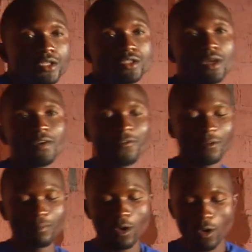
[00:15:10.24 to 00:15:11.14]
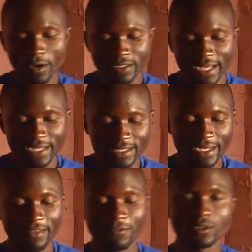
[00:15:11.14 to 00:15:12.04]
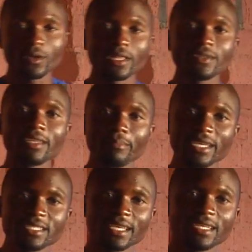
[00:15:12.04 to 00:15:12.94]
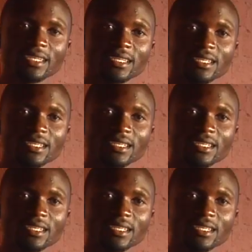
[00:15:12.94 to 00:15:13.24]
So if we pour water inside the filter without the basin,